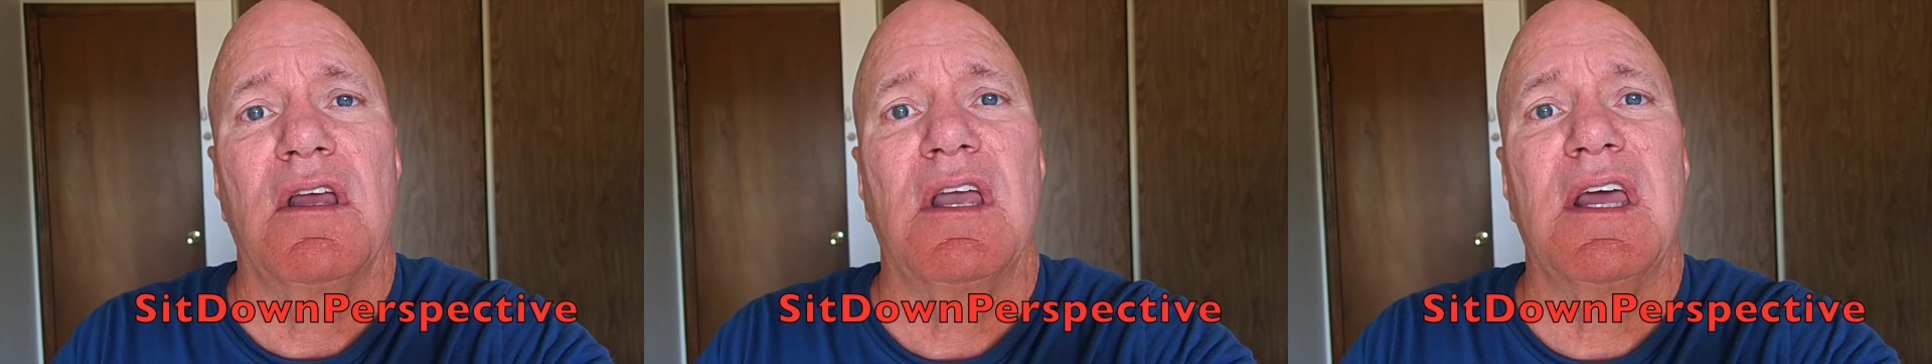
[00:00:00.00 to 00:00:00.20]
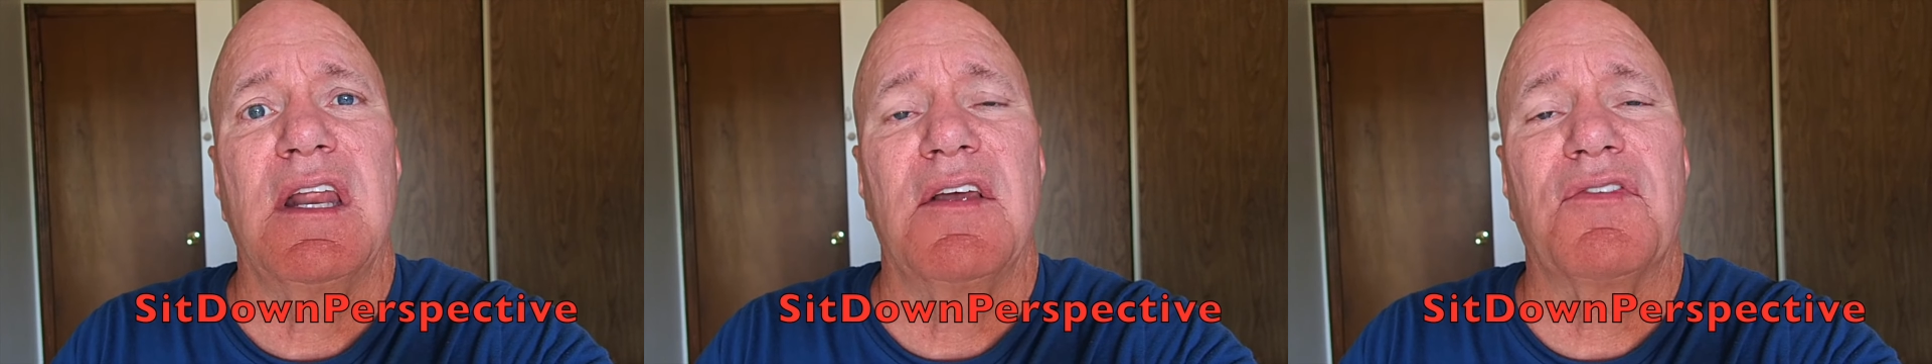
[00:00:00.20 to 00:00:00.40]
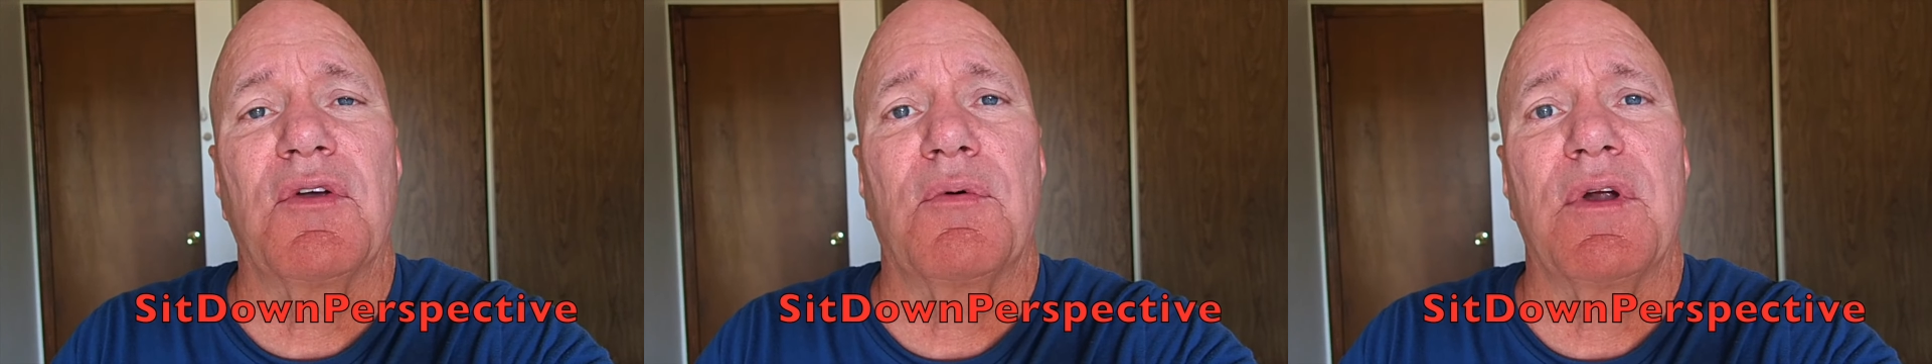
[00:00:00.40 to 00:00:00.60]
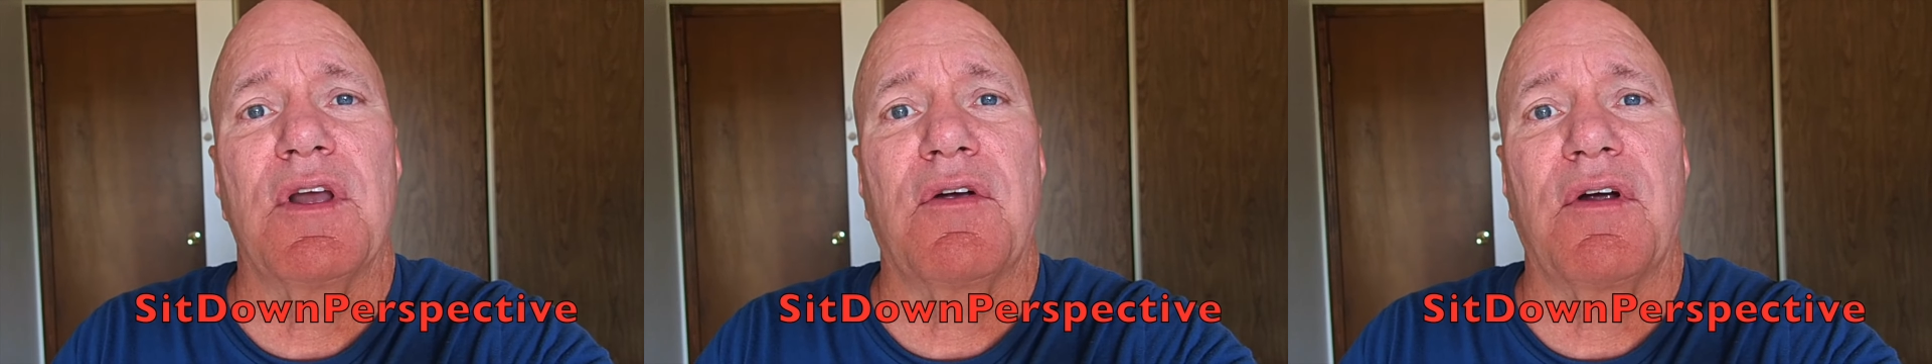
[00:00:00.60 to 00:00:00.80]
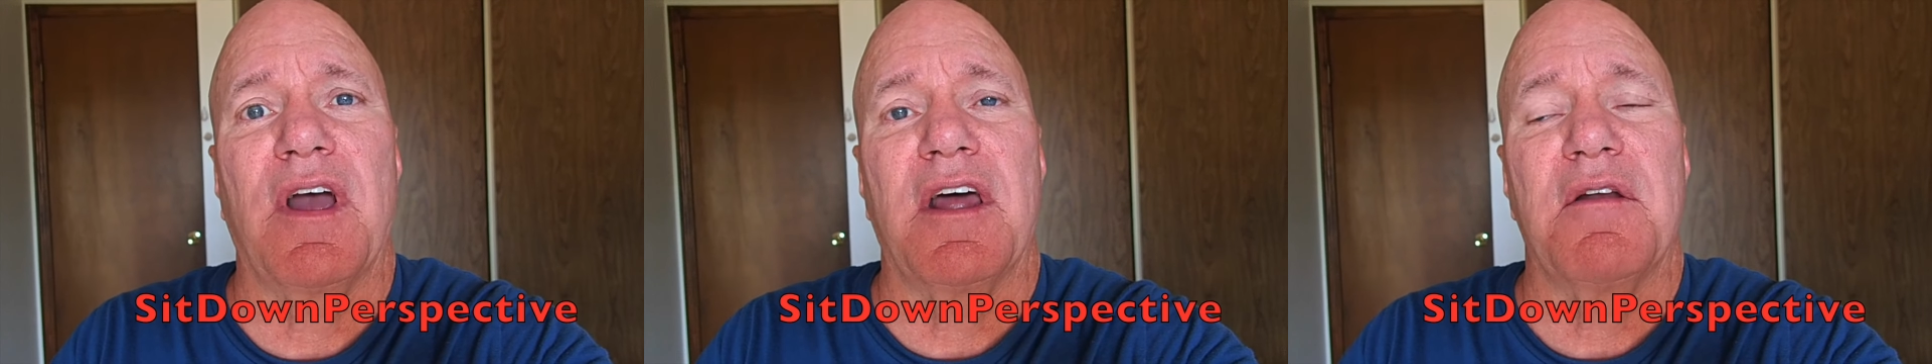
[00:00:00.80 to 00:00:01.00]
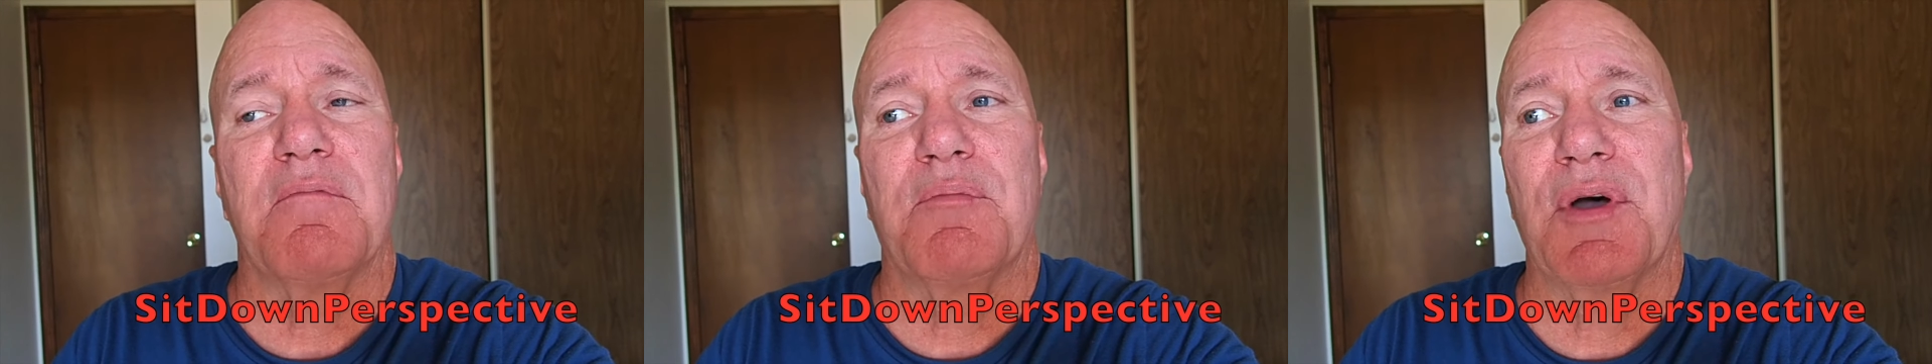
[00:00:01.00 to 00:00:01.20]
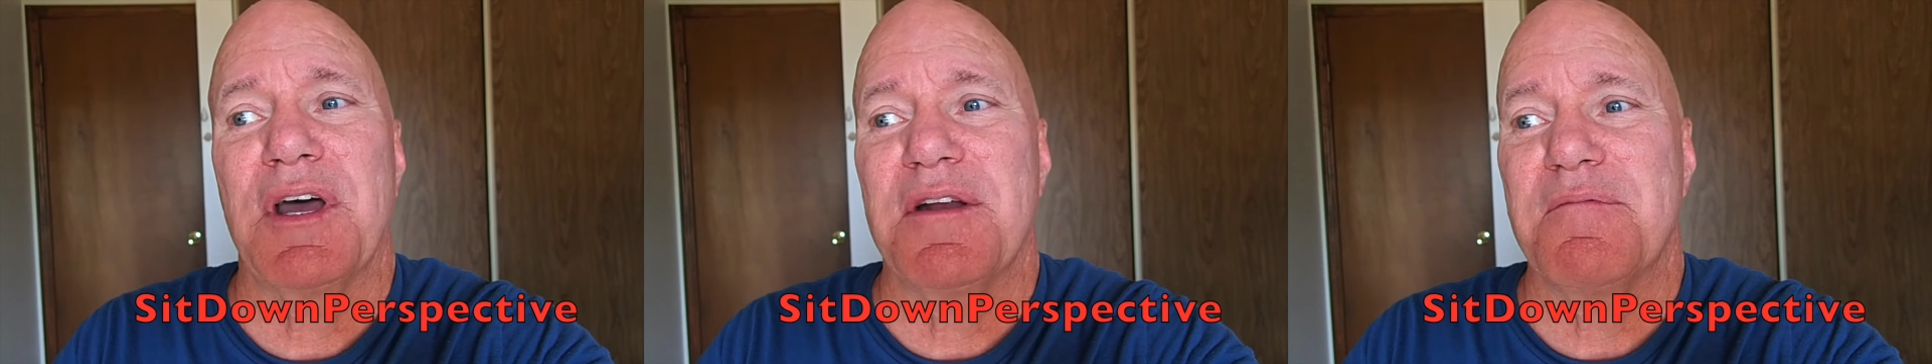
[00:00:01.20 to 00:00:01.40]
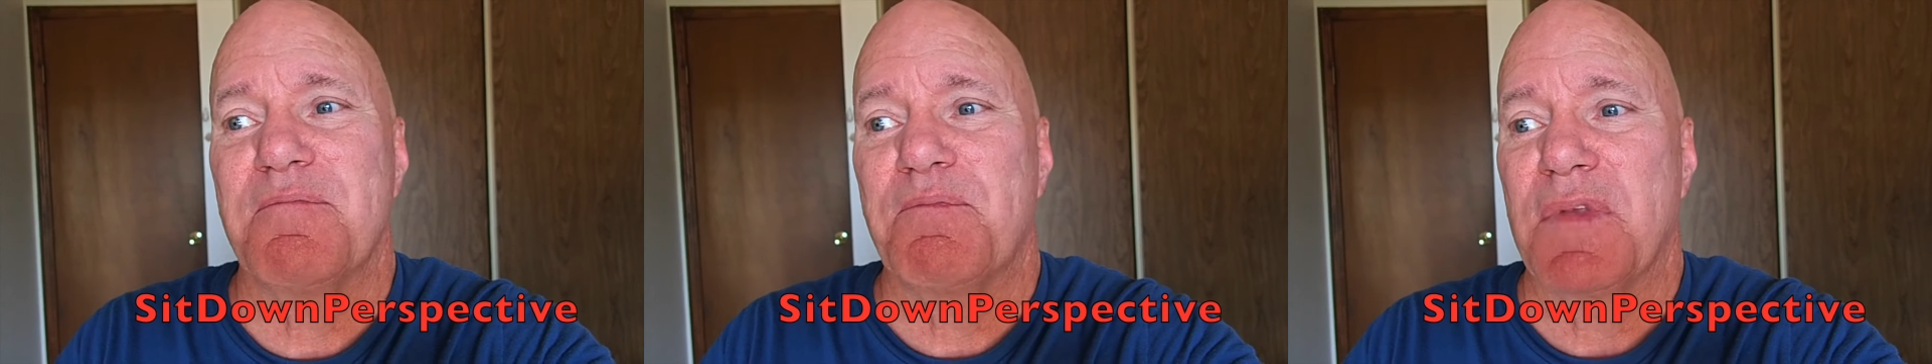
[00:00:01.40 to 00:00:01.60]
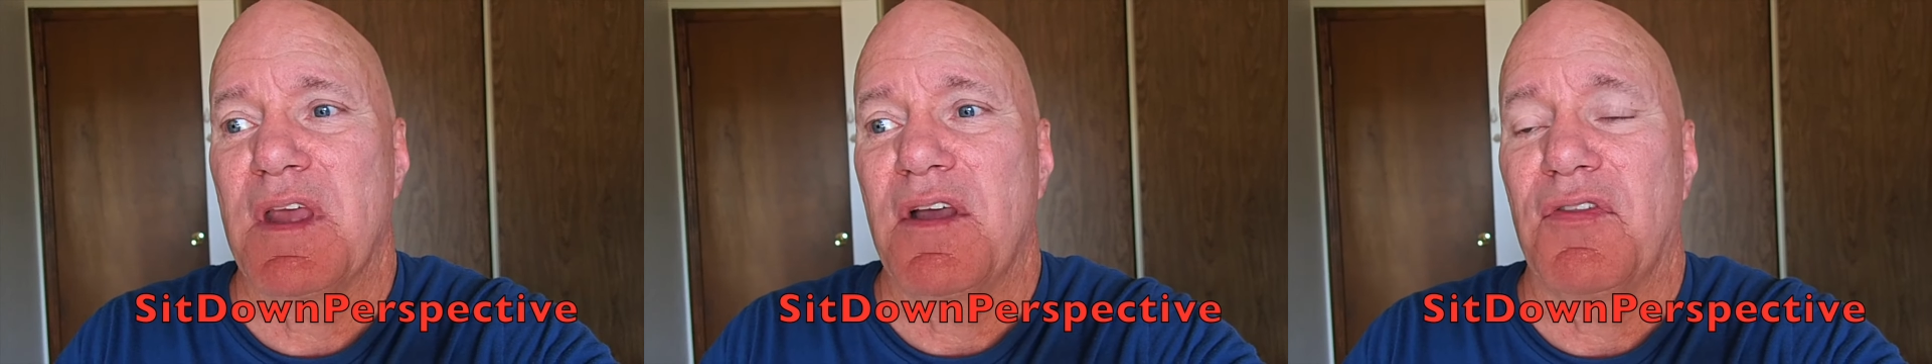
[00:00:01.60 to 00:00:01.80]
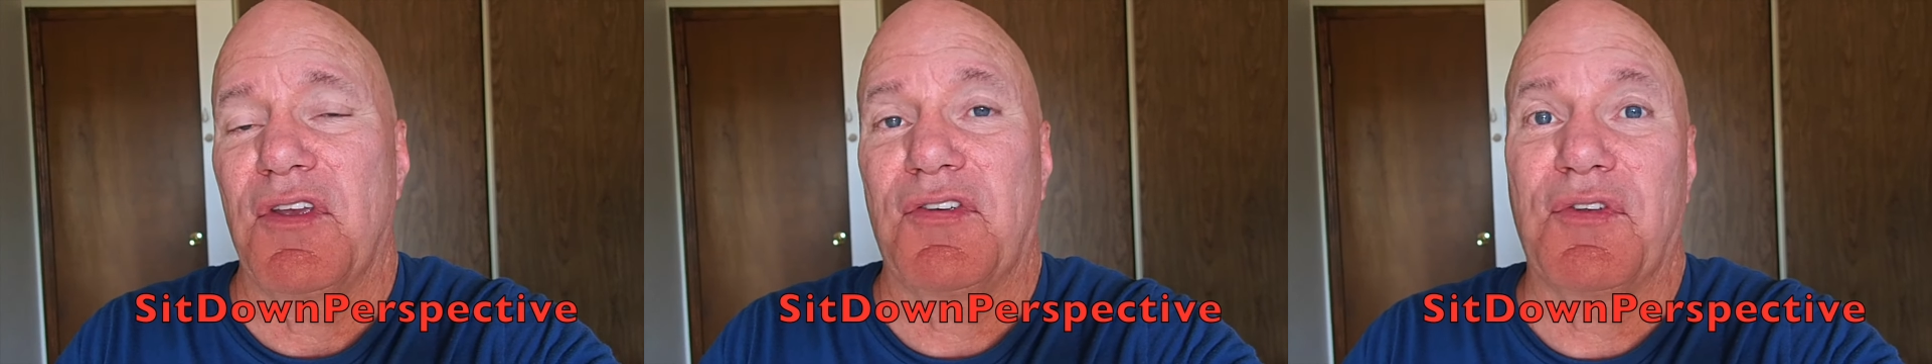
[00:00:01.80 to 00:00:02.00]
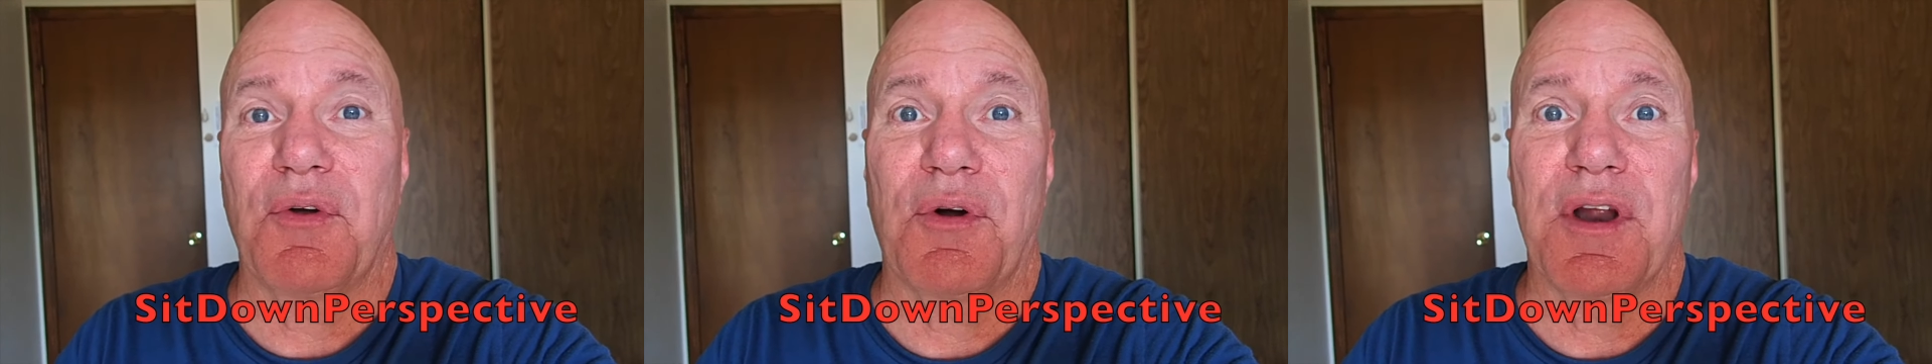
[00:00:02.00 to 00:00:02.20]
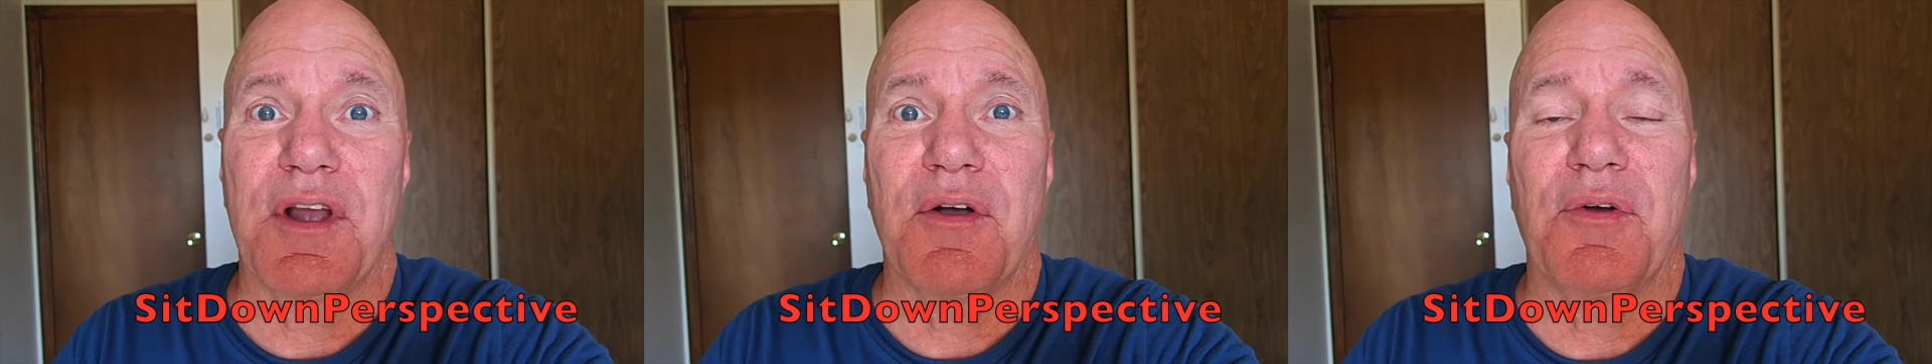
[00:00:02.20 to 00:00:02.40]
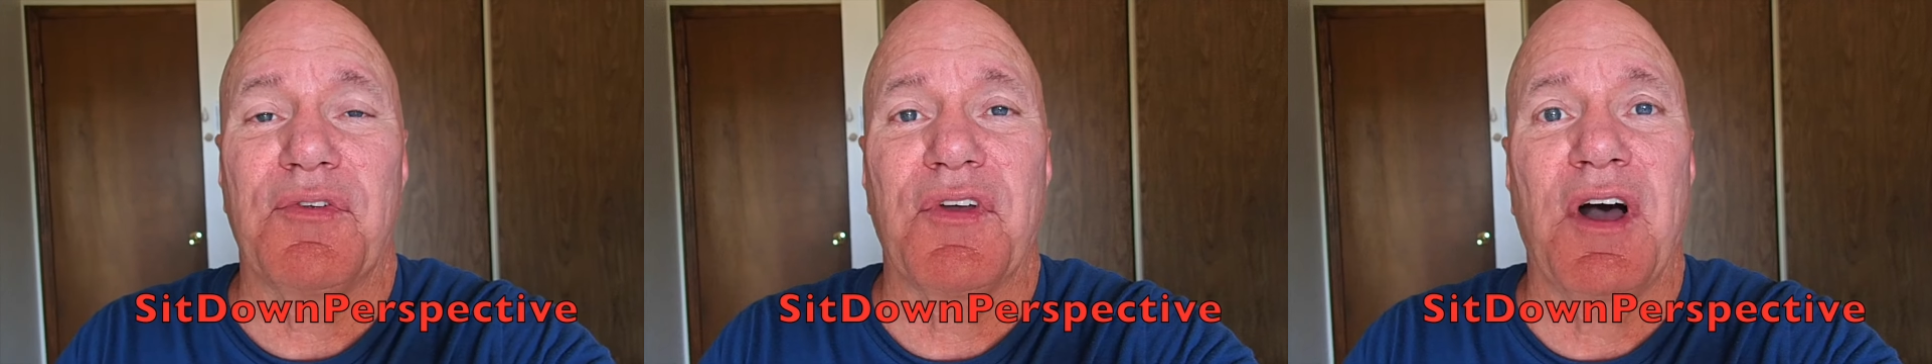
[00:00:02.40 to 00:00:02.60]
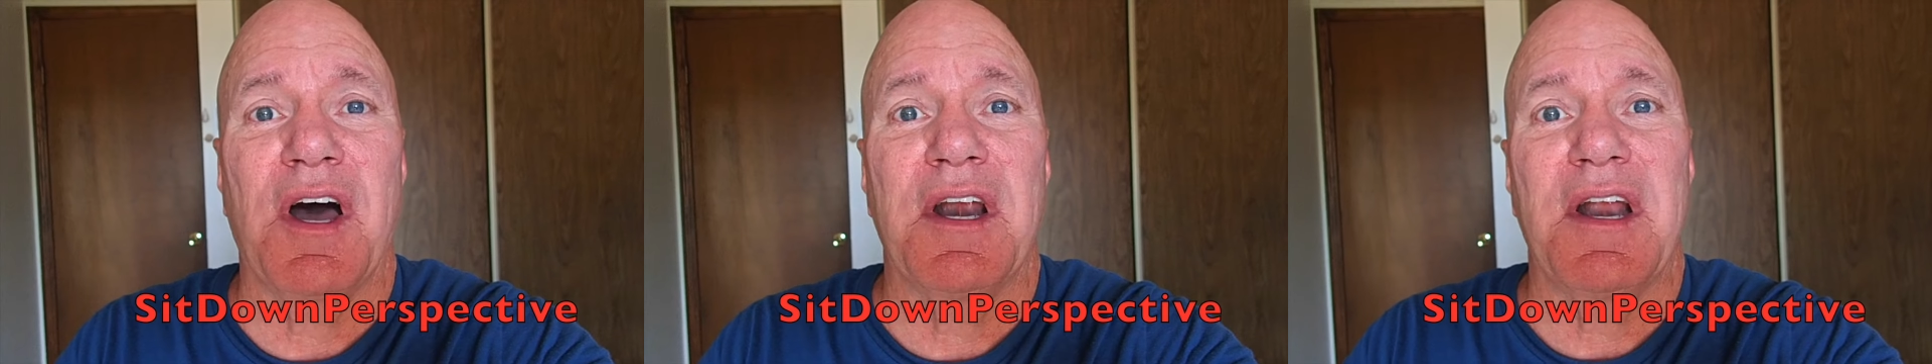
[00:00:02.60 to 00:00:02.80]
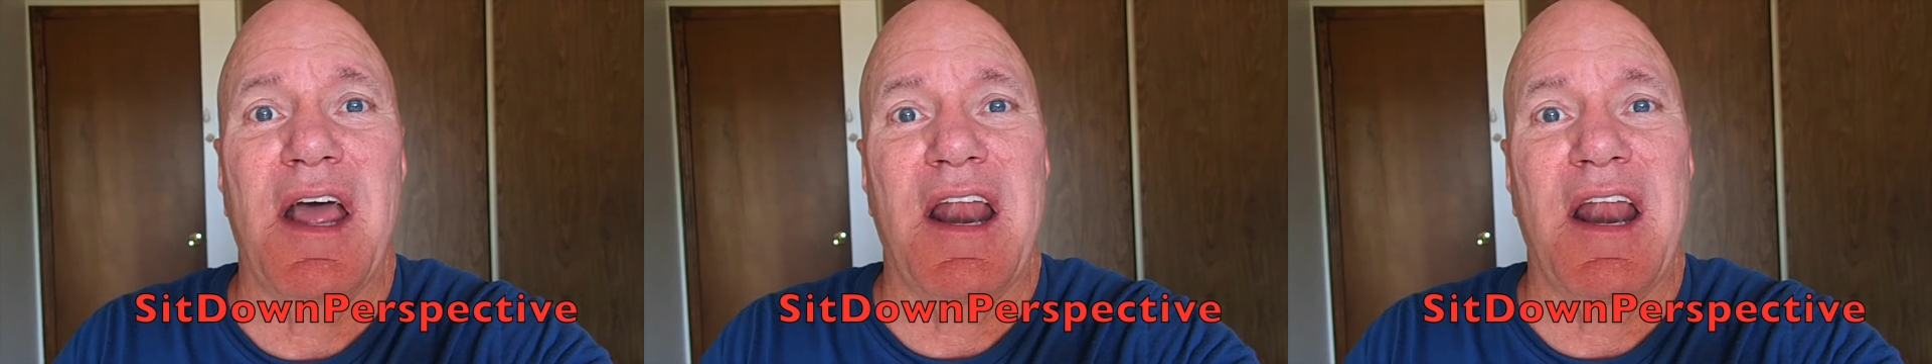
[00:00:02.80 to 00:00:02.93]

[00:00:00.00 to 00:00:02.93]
it is a regret, but the story goes on,